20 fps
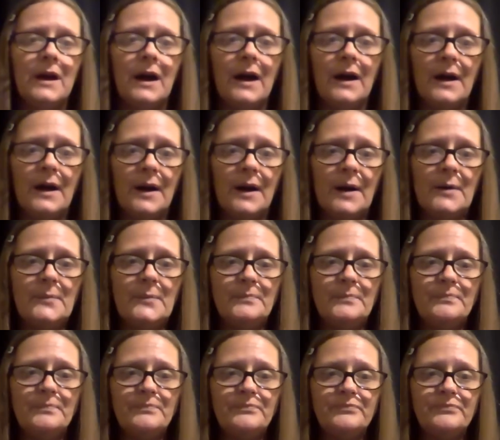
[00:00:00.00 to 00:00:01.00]
Um,
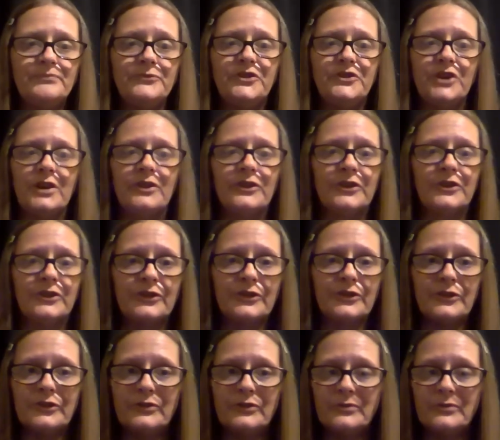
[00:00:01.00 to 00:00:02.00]
Genesis